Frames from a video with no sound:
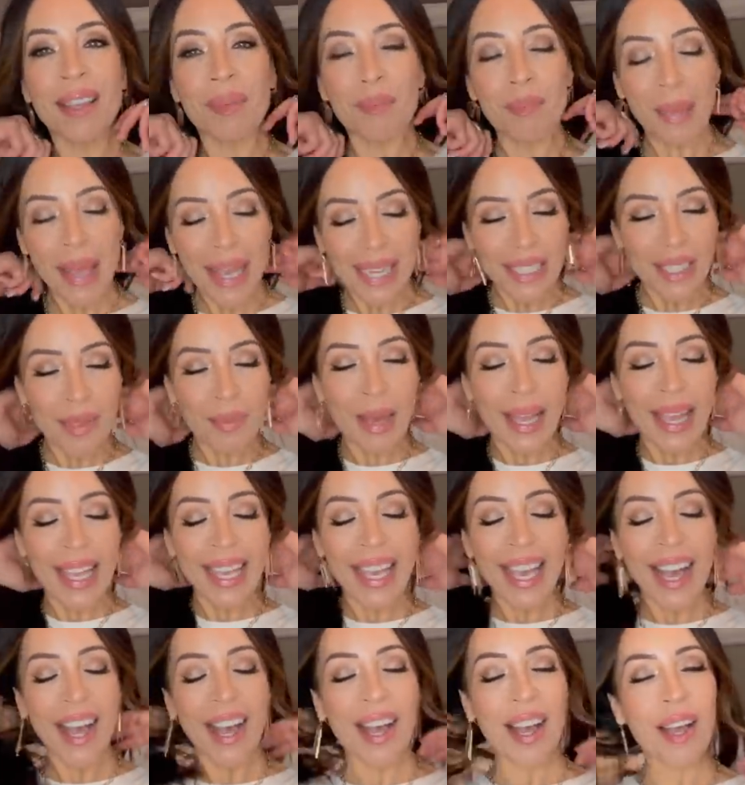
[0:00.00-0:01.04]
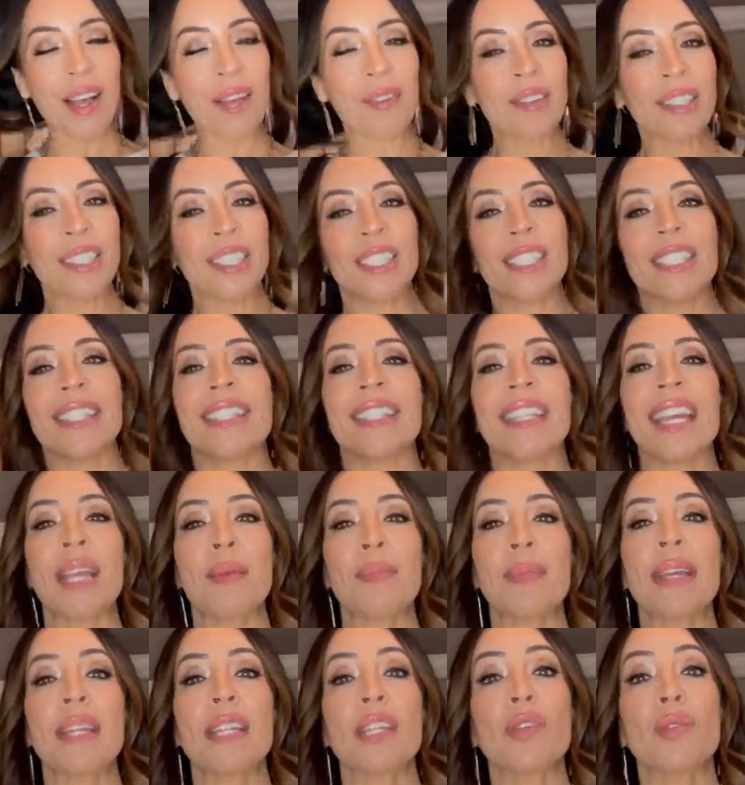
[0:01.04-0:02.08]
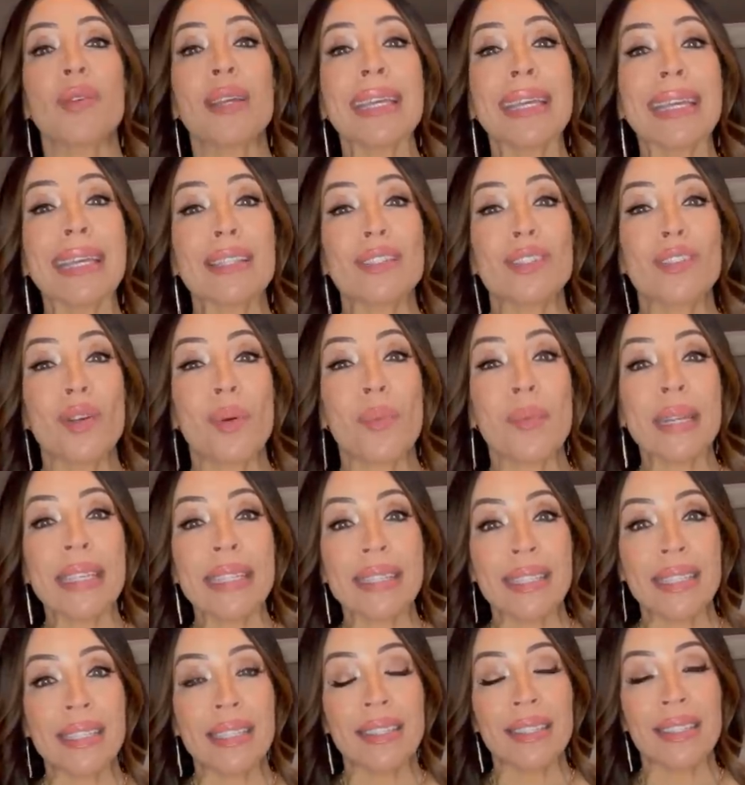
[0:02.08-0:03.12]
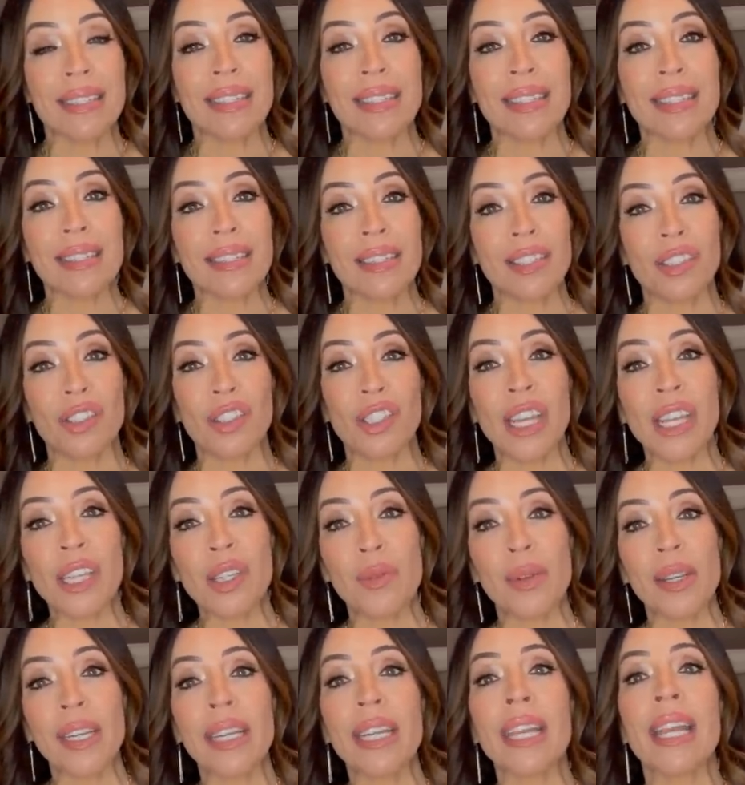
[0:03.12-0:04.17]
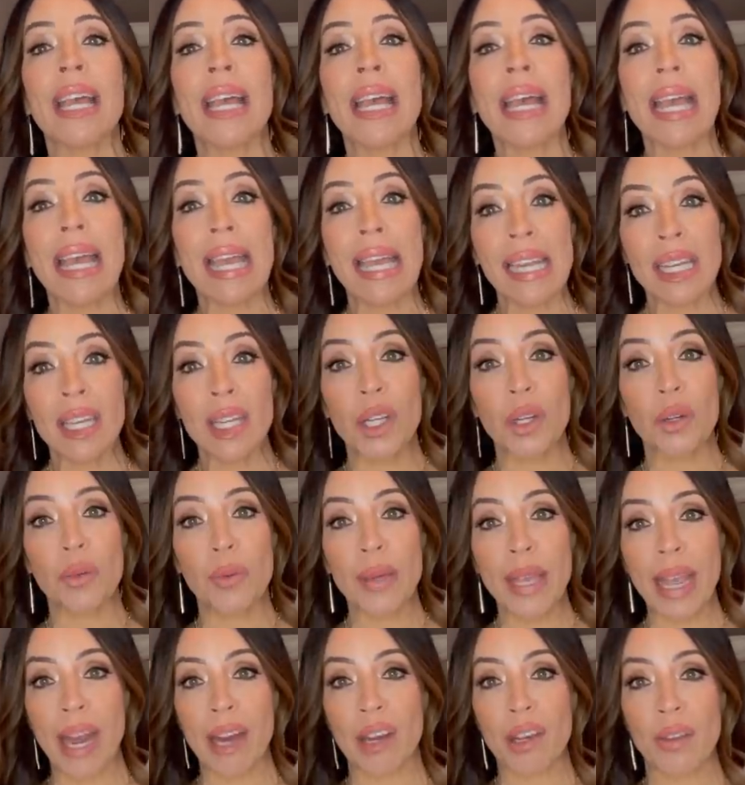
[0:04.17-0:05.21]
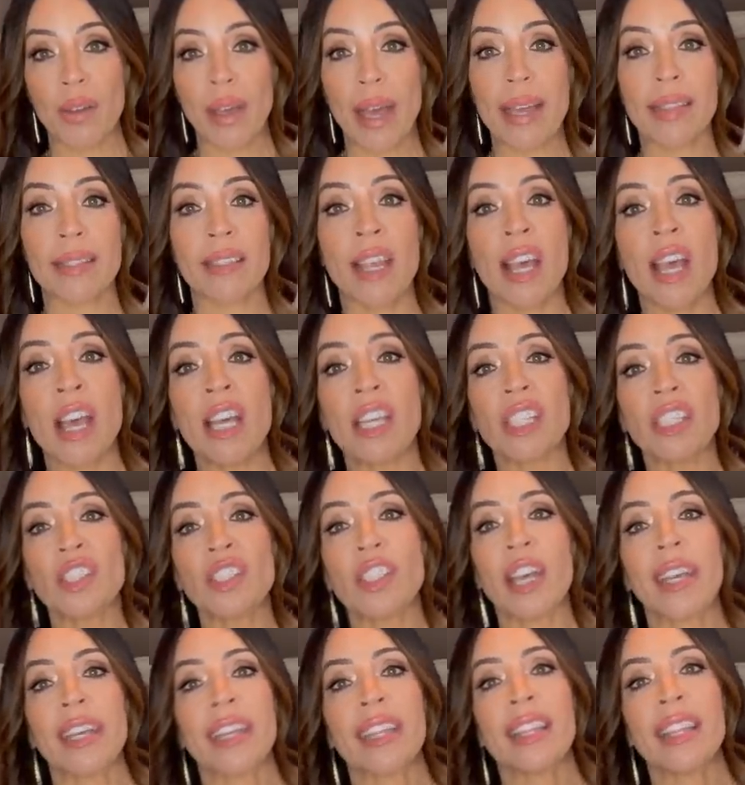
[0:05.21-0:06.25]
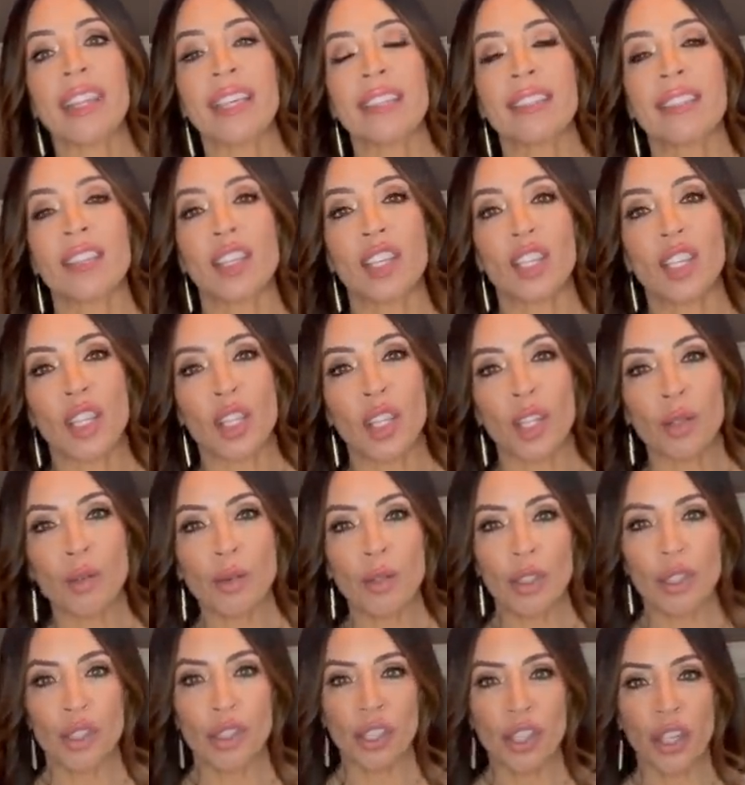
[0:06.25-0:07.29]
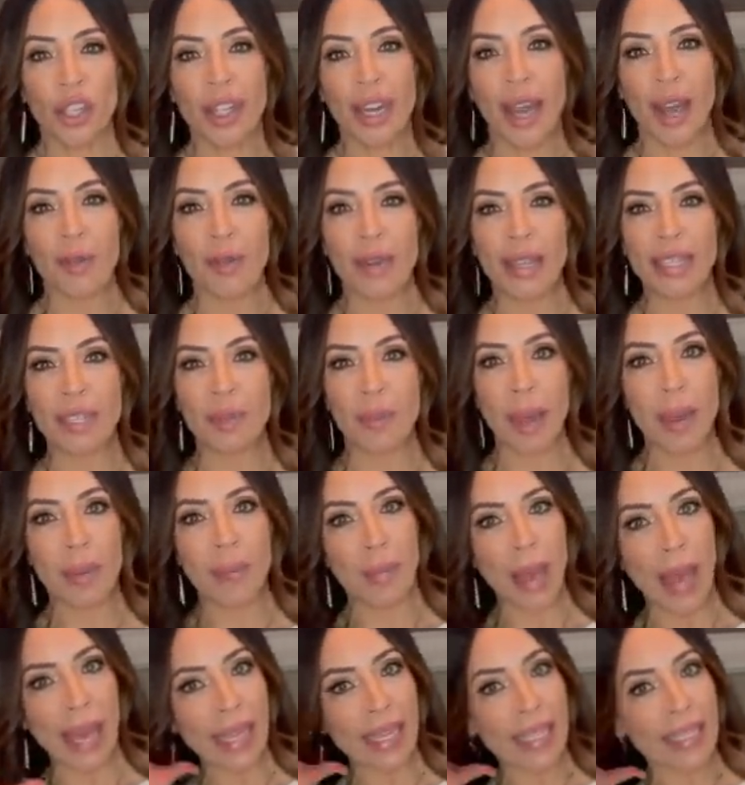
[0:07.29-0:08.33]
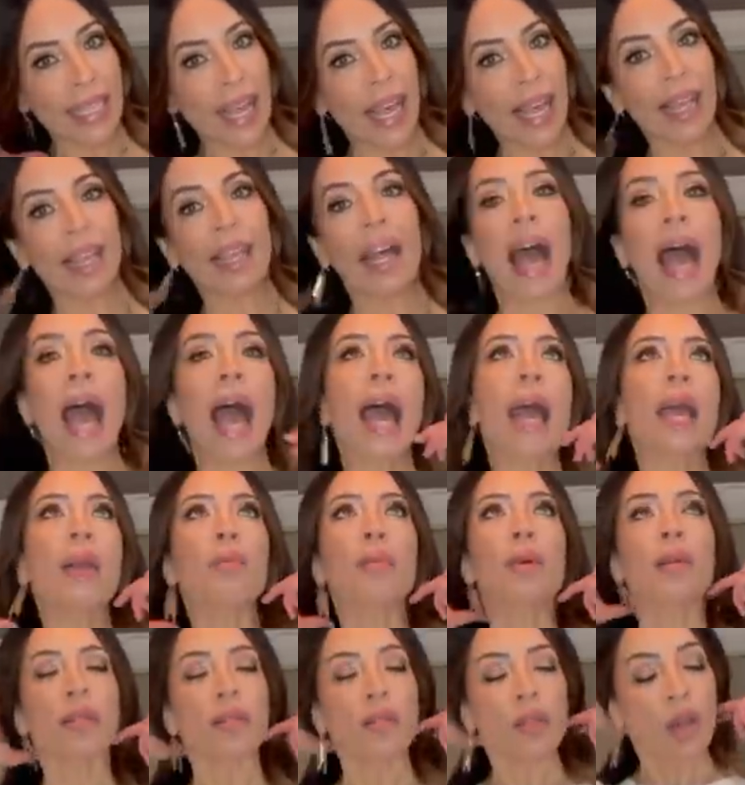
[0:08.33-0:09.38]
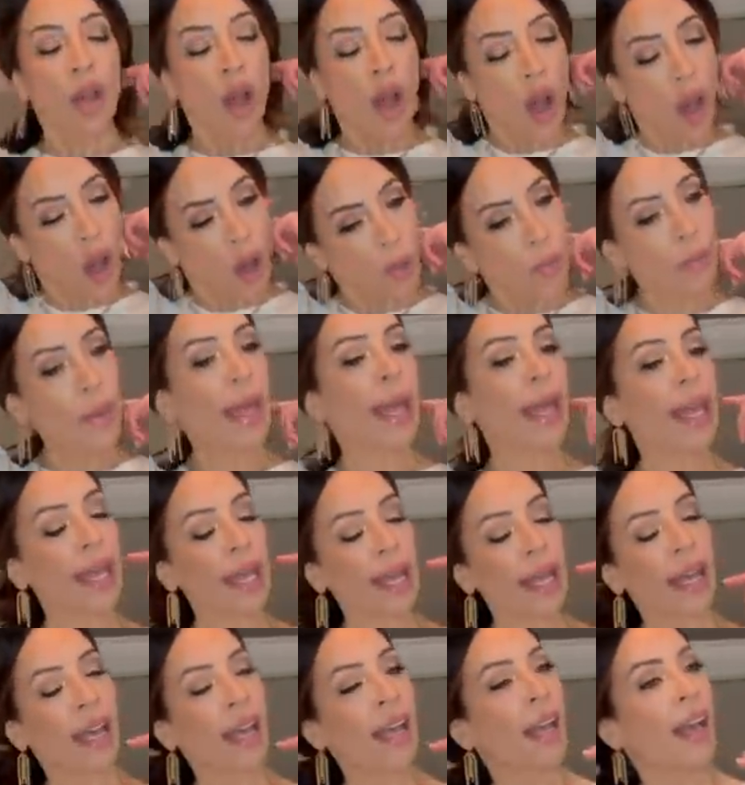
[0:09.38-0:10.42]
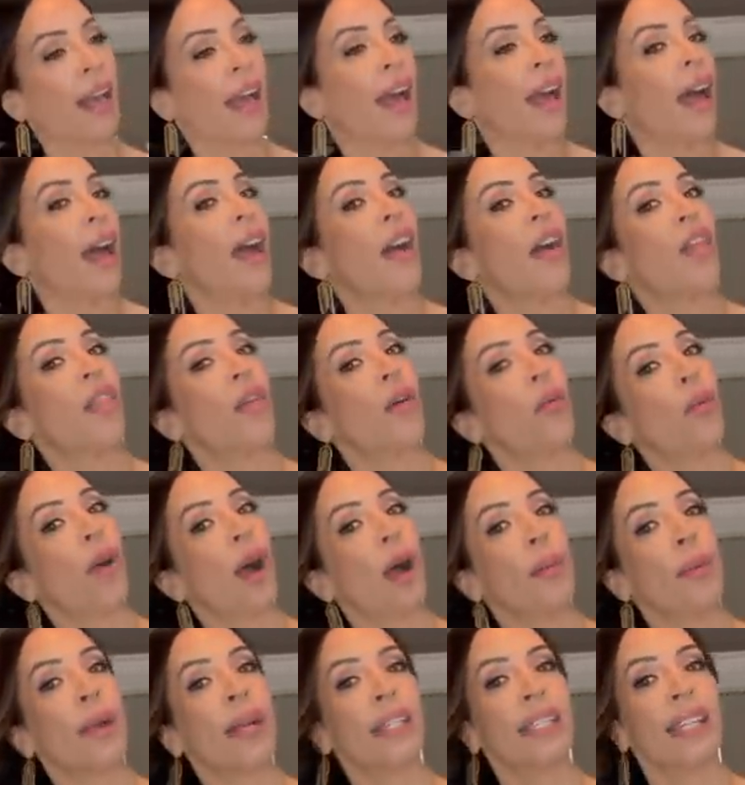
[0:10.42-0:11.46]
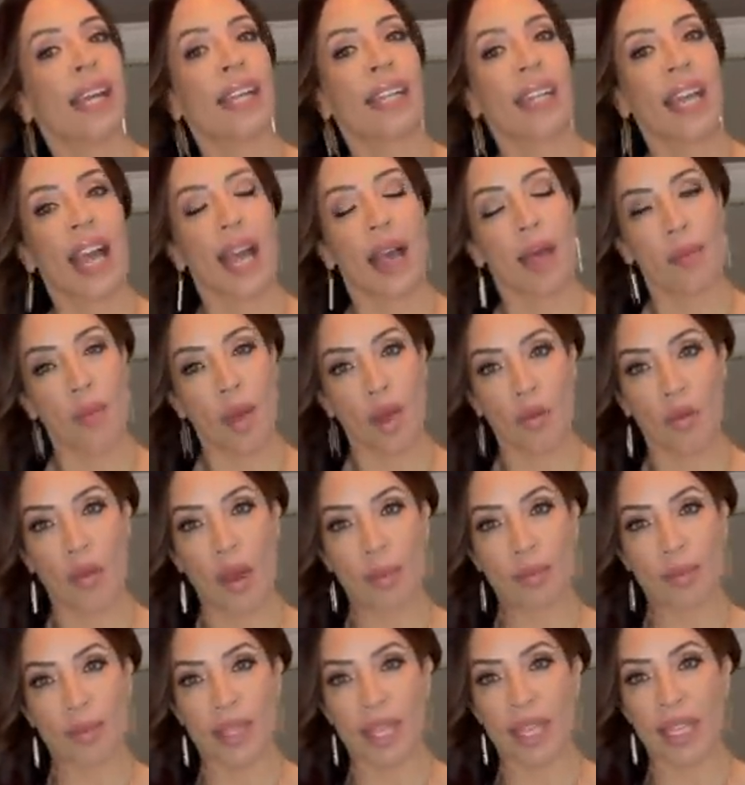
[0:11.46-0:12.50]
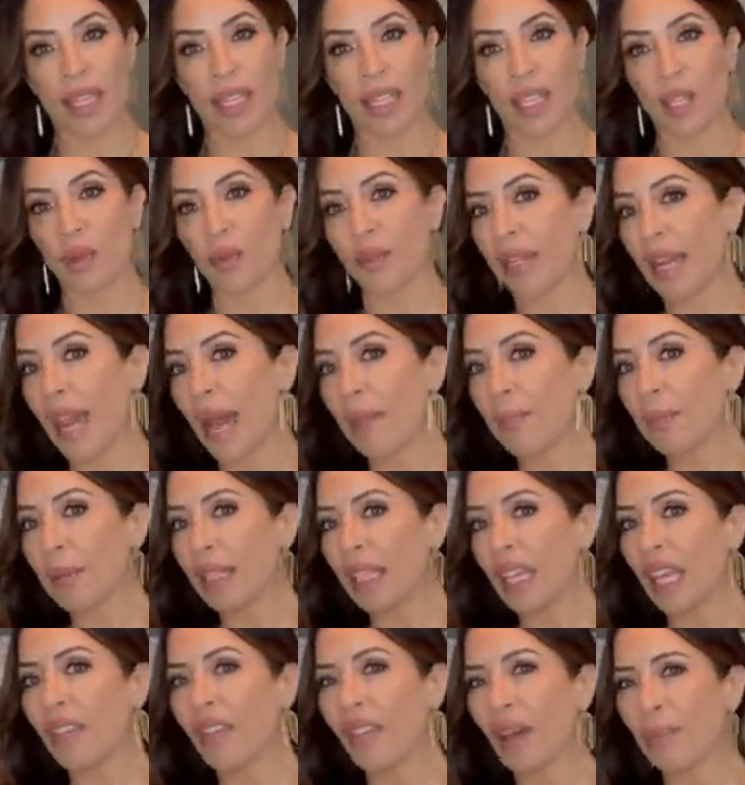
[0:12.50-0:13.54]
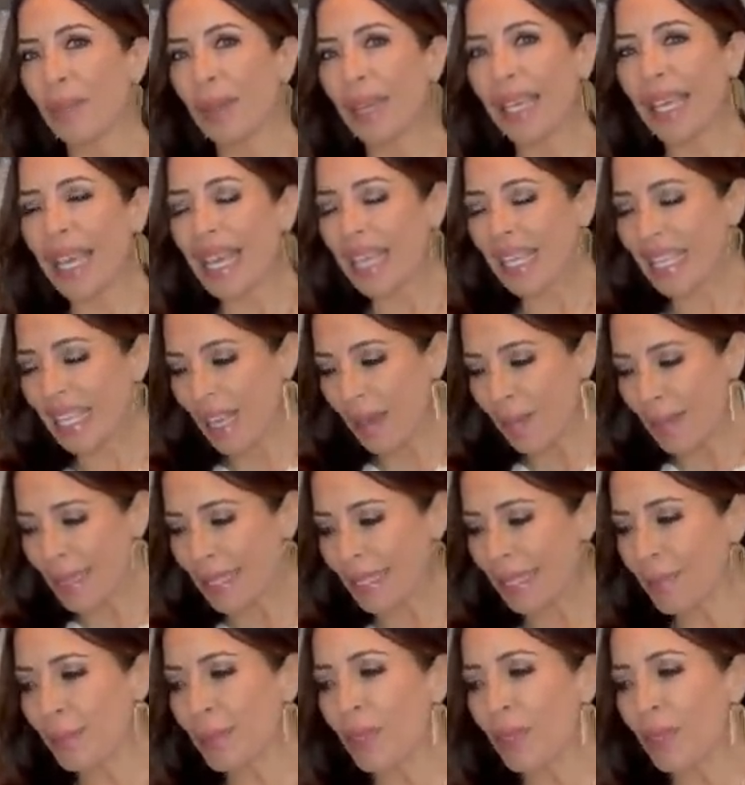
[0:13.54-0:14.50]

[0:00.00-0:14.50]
back to my uh, original statement, you can get so many steals and deals in January. And here we are, you guys. Check this cute shirt out. It's by Bagatelle. I was combing the Walmart.com website like you would not believe. I'm like, give me some